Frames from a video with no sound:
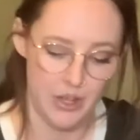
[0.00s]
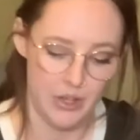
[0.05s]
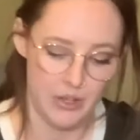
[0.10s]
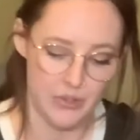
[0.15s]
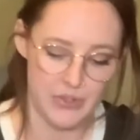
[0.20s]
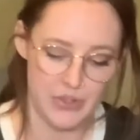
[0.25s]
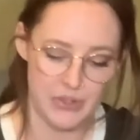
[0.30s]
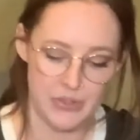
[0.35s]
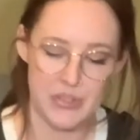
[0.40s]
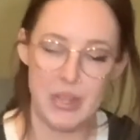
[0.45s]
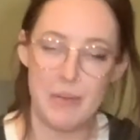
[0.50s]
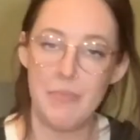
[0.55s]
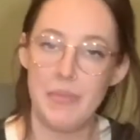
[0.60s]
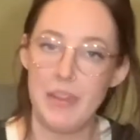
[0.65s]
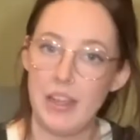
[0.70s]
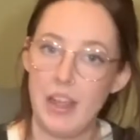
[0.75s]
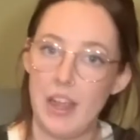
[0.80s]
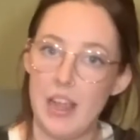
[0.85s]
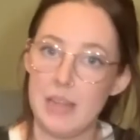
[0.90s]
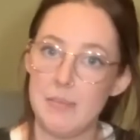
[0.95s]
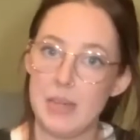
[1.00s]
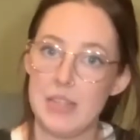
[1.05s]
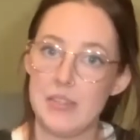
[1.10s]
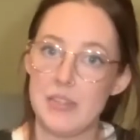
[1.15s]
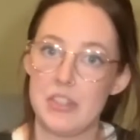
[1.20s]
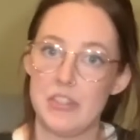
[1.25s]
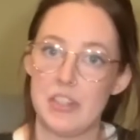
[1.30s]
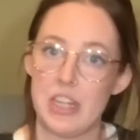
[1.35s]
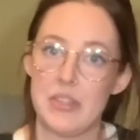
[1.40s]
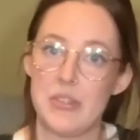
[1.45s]
So something I might
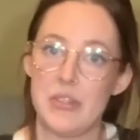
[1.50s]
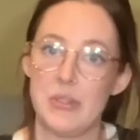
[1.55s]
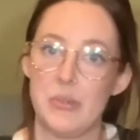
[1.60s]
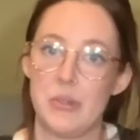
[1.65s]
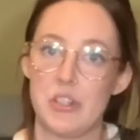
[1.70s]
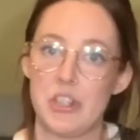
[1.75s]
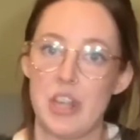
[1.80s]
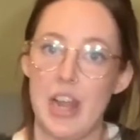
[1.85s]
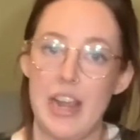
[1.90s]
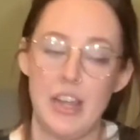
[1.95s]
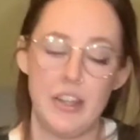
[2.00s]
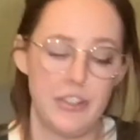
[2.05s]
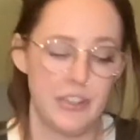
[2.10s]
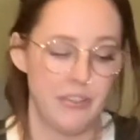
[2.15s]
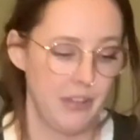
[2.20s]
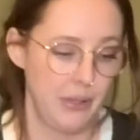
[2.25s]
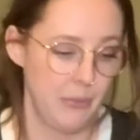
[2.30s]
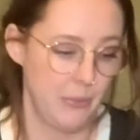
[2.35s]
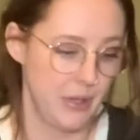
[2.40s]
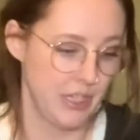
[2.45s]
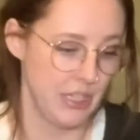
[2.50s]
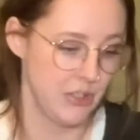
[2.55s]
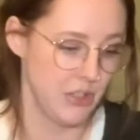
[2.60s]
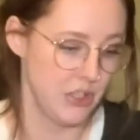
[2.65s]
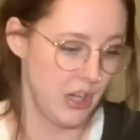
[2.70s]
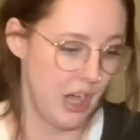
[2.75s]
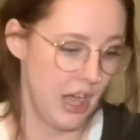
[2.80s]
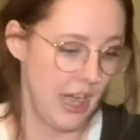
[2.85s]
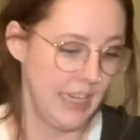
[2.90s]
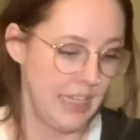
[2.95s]
suggest to a child if I want to
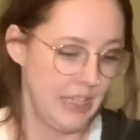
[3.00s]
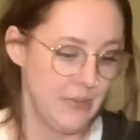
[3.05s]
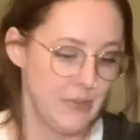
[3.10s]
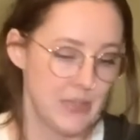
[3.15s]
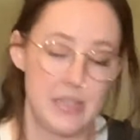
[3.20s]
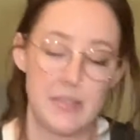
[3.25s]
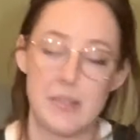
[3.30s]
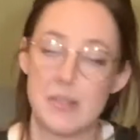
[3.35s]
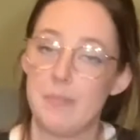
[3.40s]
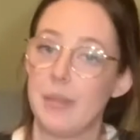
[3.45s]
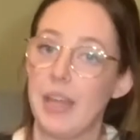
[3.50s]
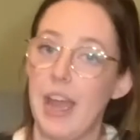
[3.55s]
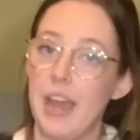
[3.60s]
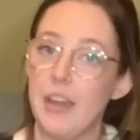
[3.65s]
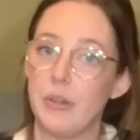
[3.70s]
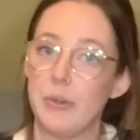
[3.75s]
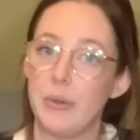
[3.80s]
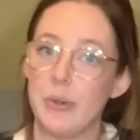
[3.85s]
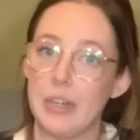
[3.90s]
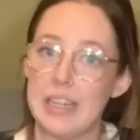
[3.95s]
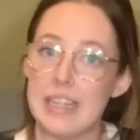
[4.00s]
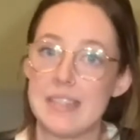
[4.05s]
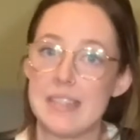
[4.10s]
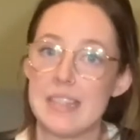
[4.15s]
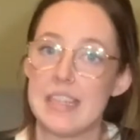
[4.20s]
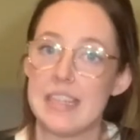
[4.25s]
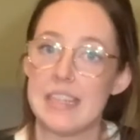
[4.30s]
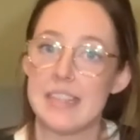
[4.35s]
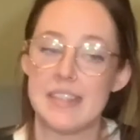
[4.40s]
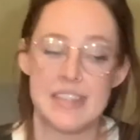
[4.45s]
try using some categories
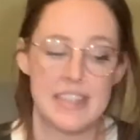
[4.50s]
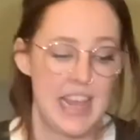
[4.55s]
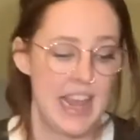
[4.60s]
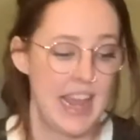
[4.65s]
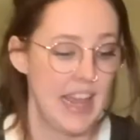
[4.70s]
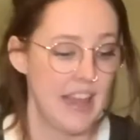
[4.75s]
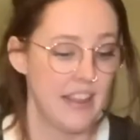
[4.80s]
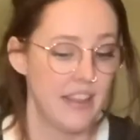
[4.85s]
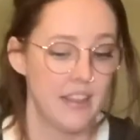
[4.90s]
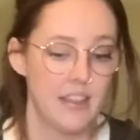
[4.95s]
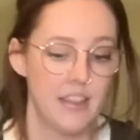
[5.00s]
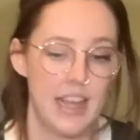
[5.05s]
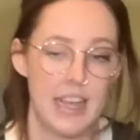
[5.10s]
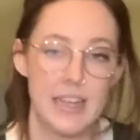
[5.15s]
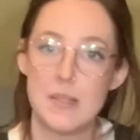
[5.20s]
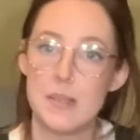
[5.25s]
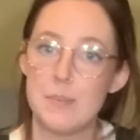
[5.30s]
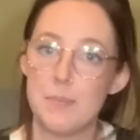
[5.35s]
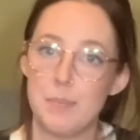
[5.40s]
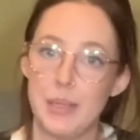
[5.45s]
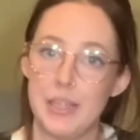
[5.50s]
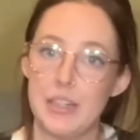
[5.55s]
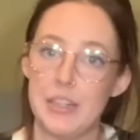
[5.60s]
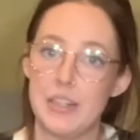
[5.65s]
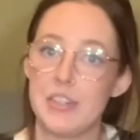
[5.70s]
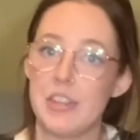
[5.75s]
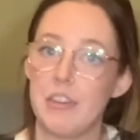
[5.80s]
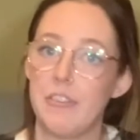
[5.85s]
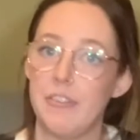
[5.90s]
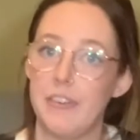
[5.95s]
is say, let's
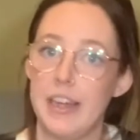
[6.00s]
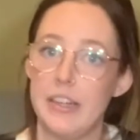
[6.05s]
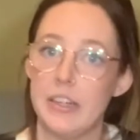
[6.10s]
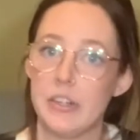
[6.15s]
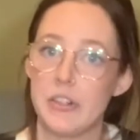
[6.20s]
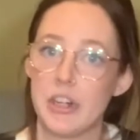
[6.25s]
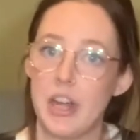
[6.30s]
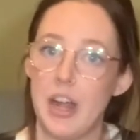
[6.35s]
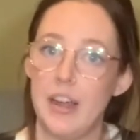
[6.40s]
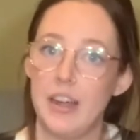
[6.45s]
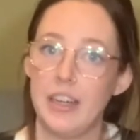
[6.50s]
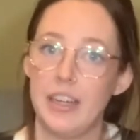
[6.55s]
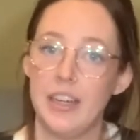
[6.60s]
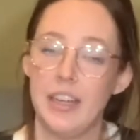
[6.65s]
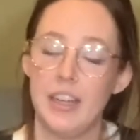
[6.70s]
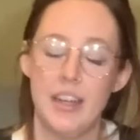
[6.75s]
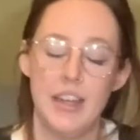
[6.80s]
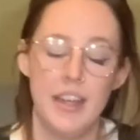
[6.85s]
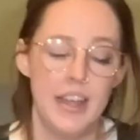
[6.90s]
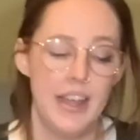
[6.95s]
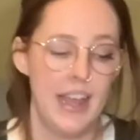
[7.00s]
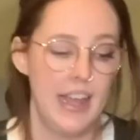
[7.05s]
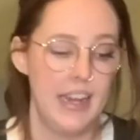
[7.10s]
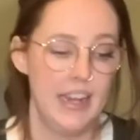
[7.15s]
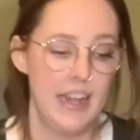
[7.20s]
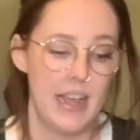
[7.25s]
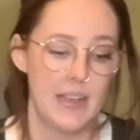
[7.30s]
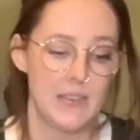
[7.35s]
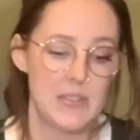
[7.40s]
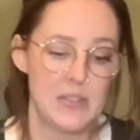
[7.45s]
build a fire truck, and
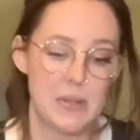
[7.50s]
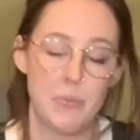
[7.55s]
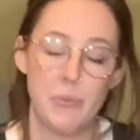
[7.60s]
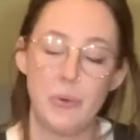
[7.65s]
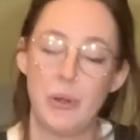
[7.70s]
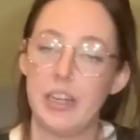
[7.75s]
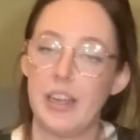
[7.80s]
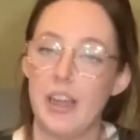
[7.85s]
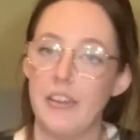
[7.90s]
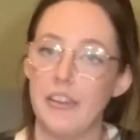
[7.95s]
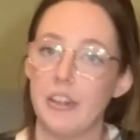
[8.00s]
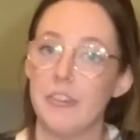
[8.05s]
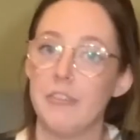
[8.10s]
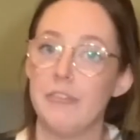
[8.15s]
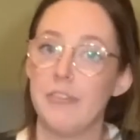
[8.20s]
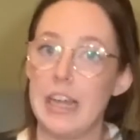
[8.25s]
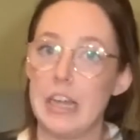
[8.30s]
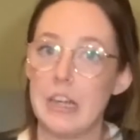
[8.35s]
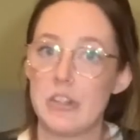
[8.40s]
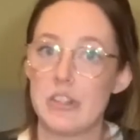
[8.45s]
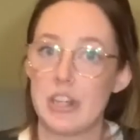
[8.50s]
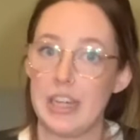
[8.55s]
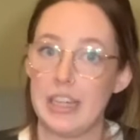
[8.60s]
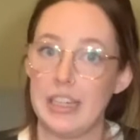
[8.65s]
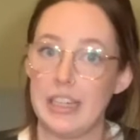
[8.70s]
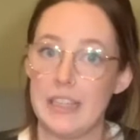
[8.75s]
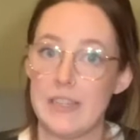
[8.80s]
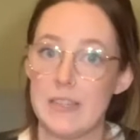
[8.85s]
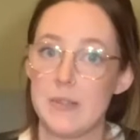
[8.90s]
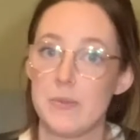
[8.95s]
ask them what color a fire truck
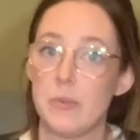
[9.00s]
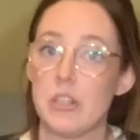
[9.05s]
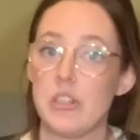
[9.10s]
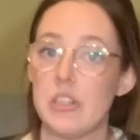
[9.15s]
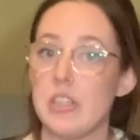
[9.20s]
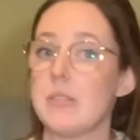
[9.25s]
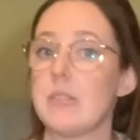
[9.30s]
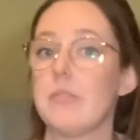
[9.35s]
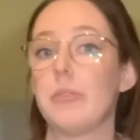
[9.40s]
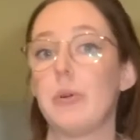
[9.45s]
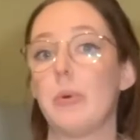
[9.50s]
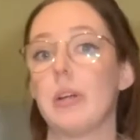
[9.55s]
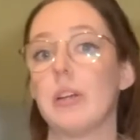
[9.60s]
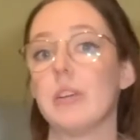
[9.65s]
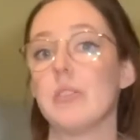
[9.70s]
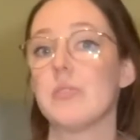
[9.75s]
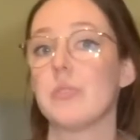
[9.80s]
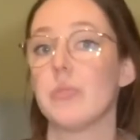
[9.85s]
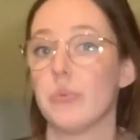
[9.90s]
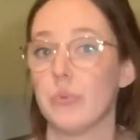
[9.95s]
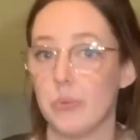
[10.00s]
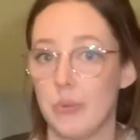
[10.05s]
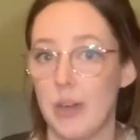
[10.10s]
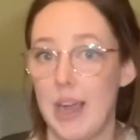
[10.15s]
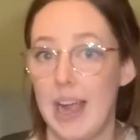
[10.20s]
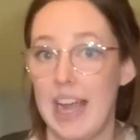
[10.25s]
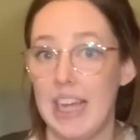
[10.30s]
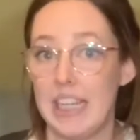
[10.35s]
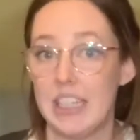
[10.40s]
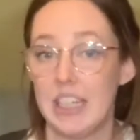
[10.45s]
is, which is of course
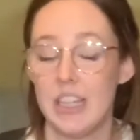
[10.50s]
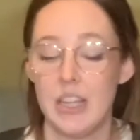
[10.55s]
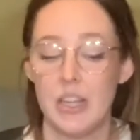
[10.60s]
red.